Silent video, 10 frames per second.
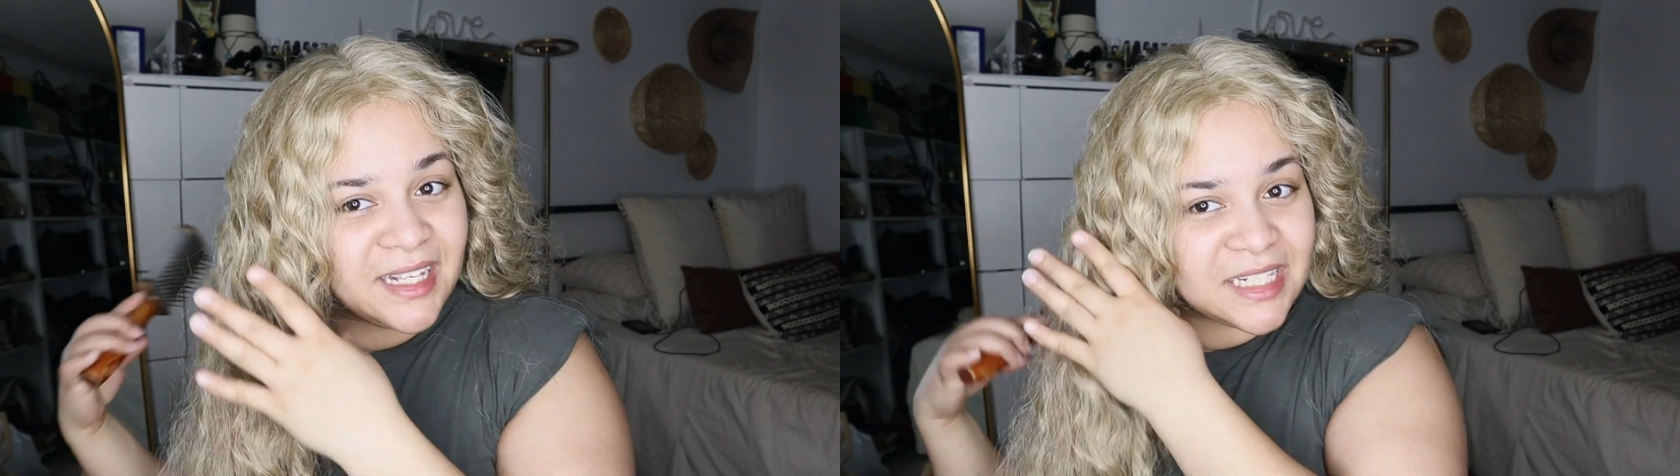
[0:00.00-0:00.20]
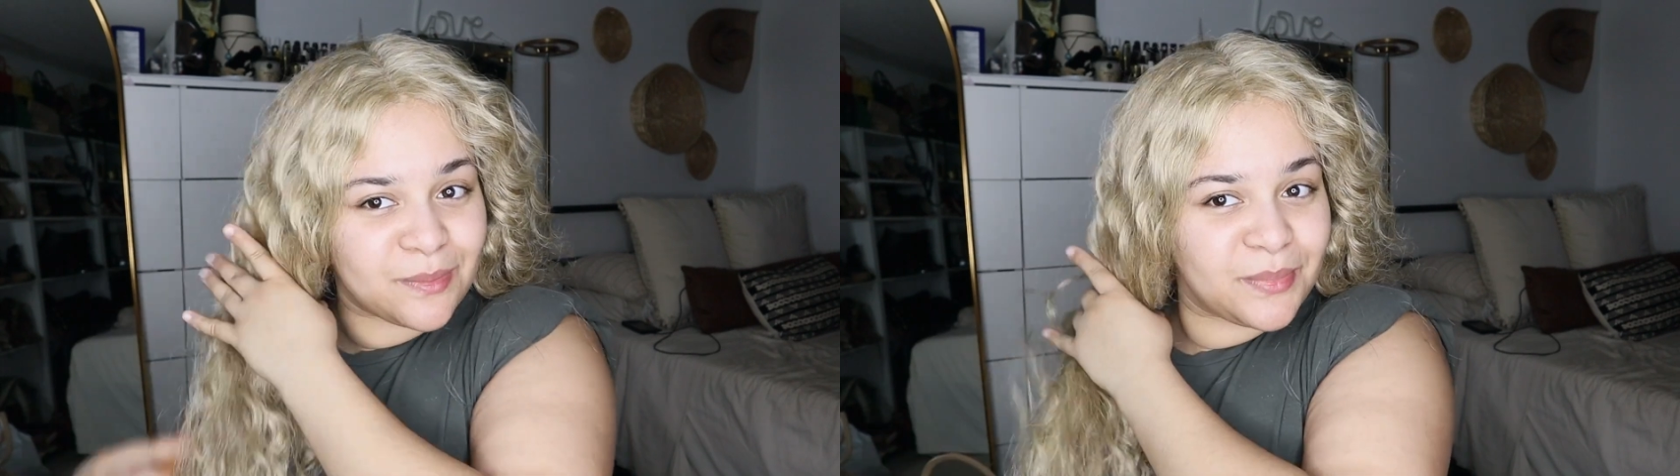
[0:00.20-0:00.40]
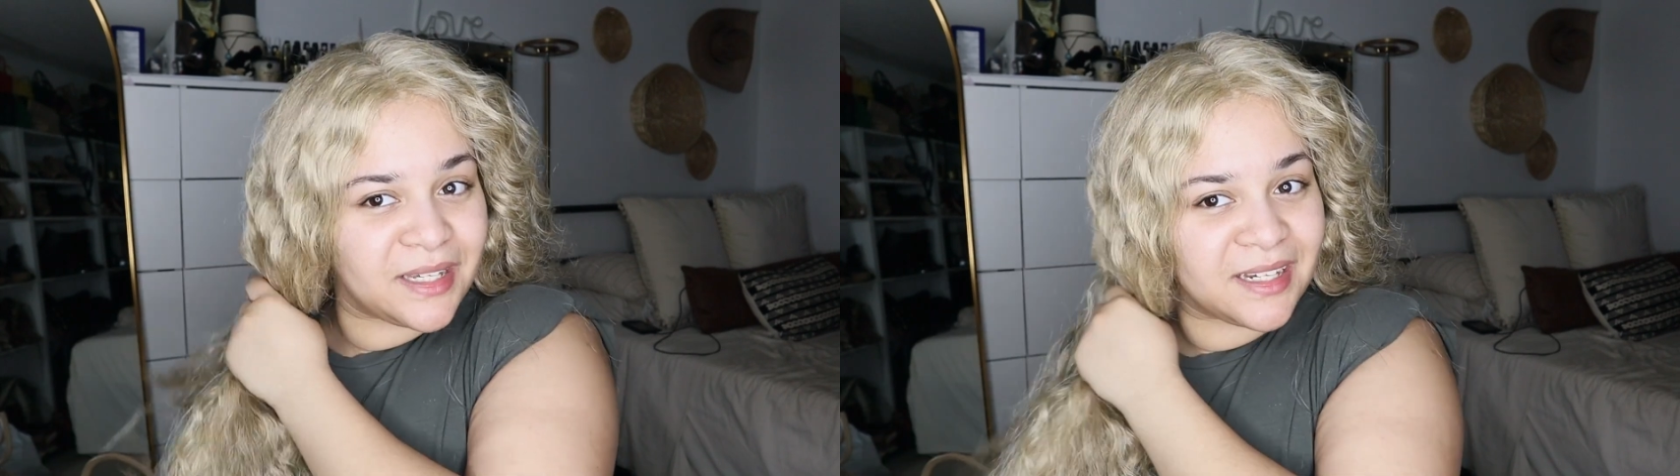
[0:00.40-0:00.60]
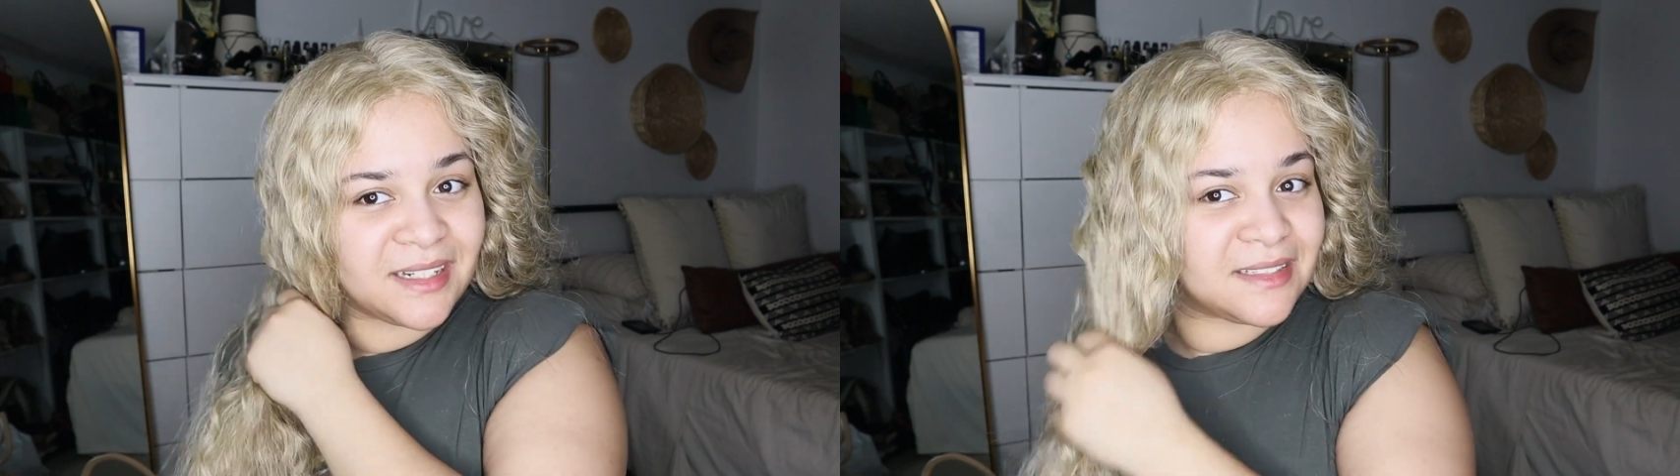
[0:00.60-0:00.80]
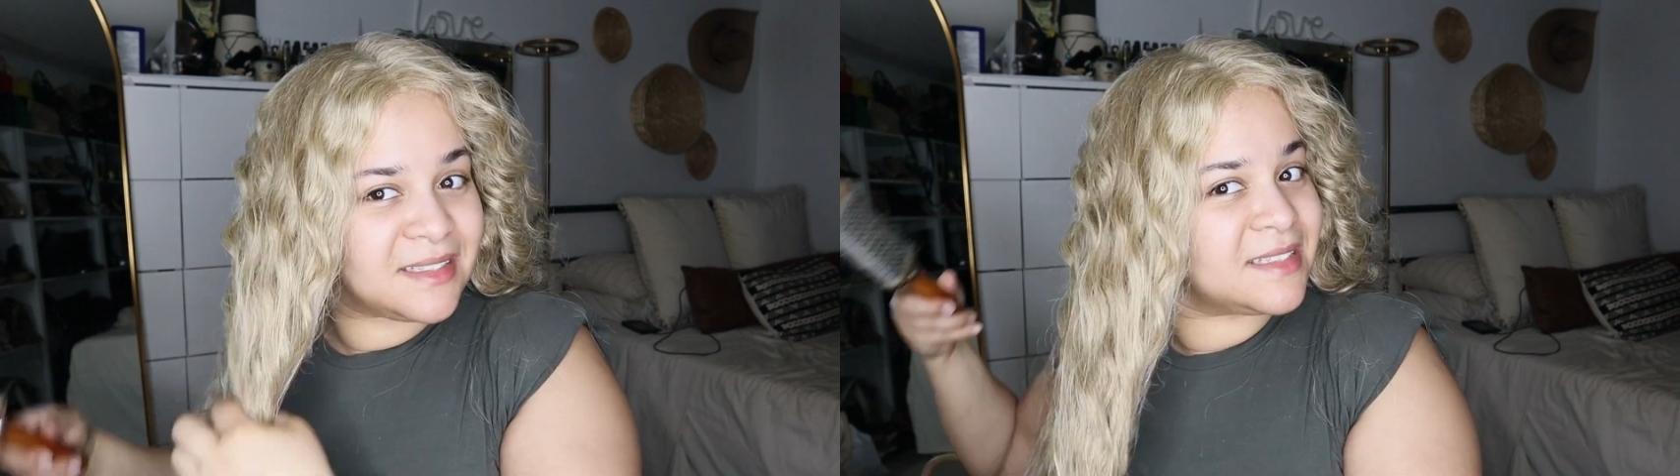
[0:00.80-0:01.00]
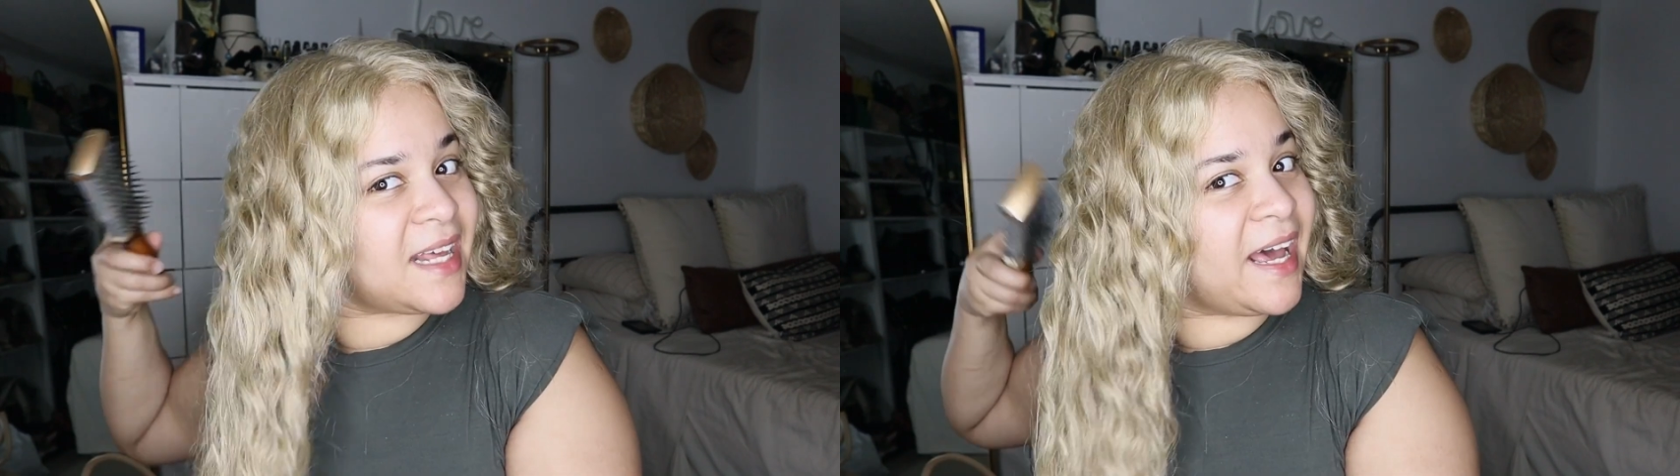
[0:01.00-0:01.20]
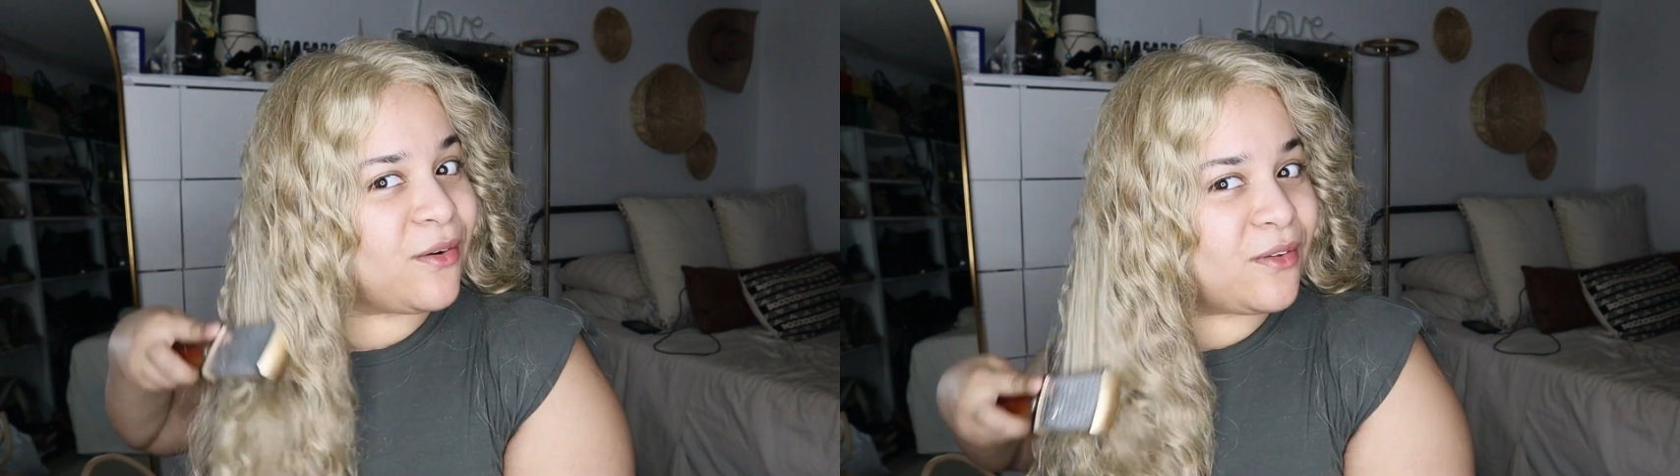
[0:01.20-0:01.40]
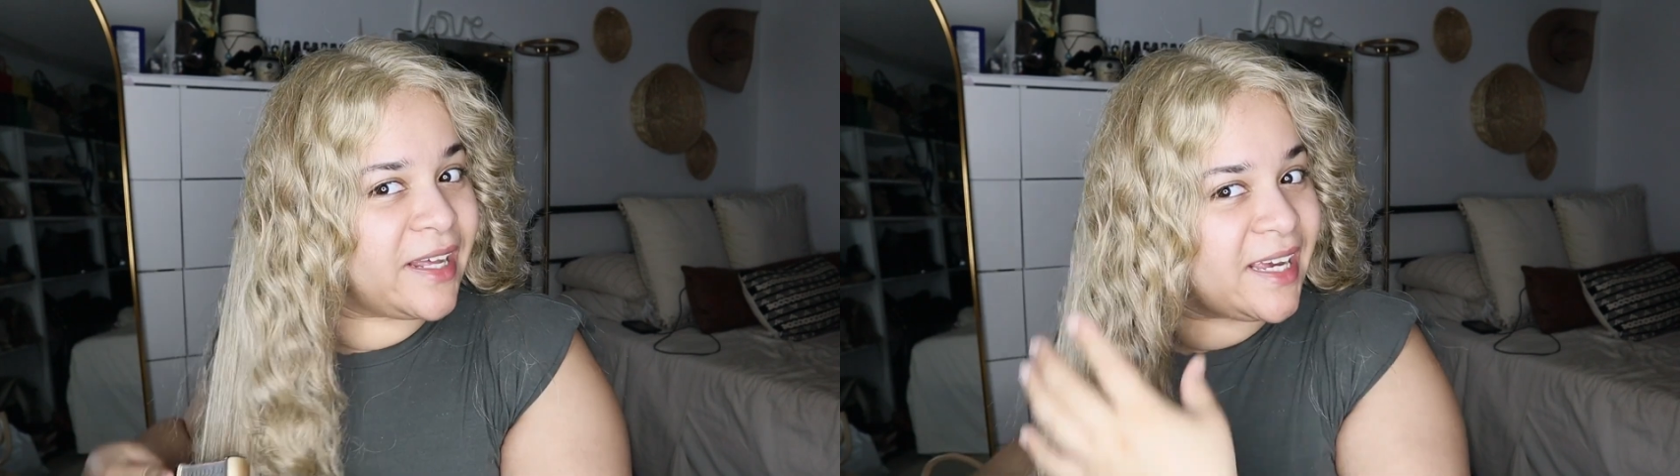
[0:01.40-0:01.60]
is because since I
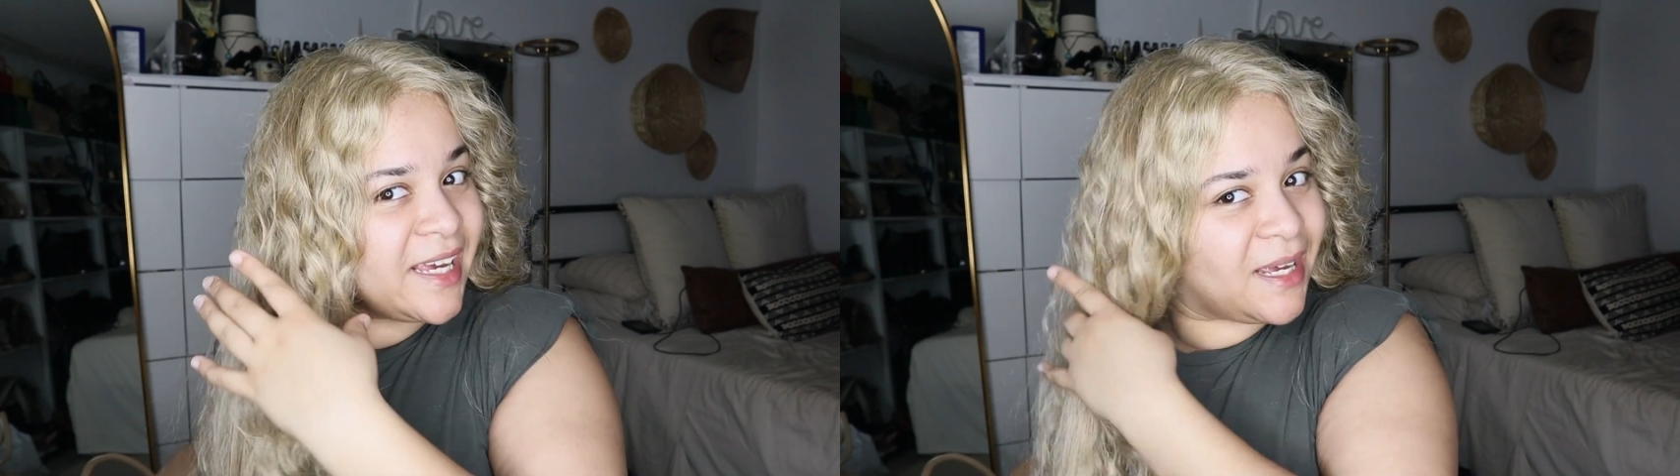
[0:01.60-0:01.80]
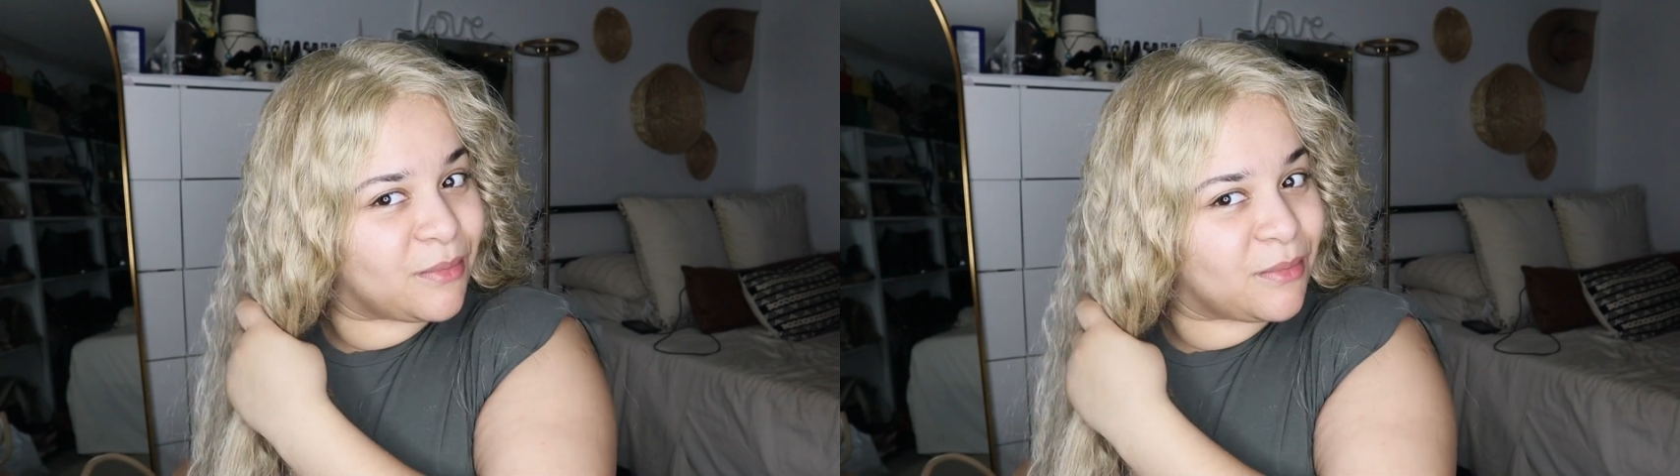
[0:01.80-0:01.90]
don't like it,